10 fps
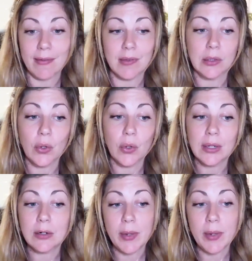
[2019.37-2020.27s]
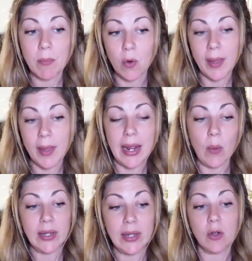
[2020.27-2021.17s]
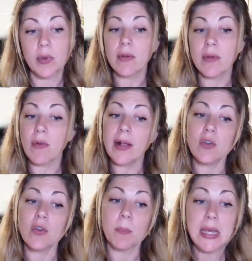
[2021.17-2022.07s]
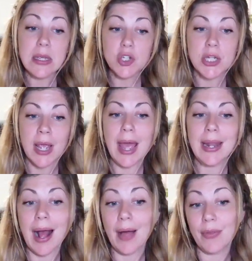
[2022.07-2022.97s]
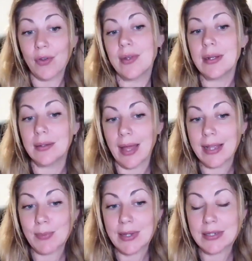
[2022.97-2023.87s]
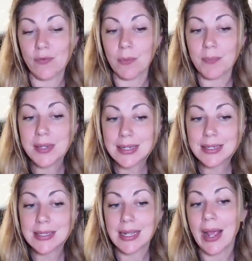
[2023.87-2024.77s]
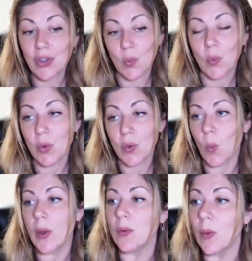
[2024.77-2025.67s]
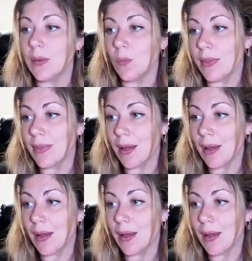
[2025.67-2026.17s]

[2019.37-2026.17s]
to learn a little bit more about how we can help you refine your pitch and other critical aspects of your business, and how you can work one-on-one with